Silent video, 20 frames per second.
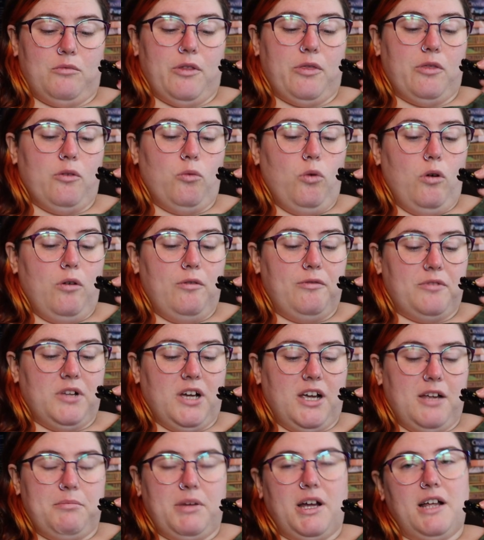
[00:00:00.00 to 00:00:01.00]
with the Wolf
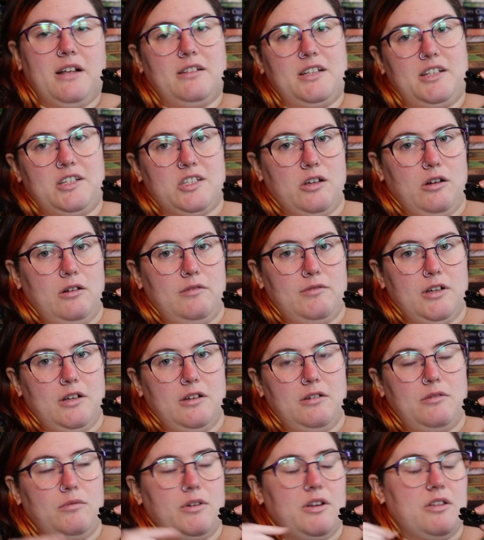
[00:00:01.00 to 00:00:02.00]
Night by Elise
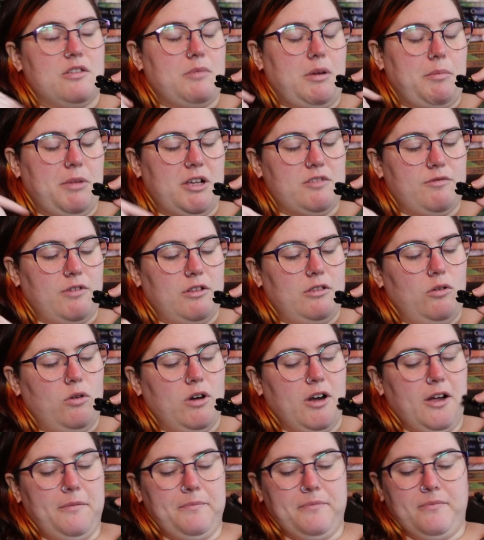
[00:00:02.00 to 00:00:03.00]
Kova with my best friend
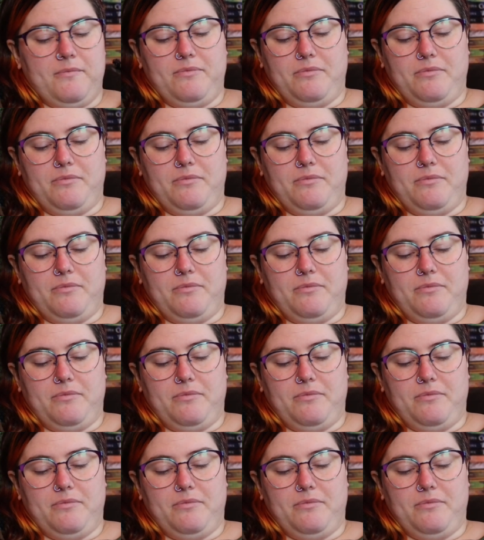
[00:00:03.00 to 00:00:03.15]
Laura.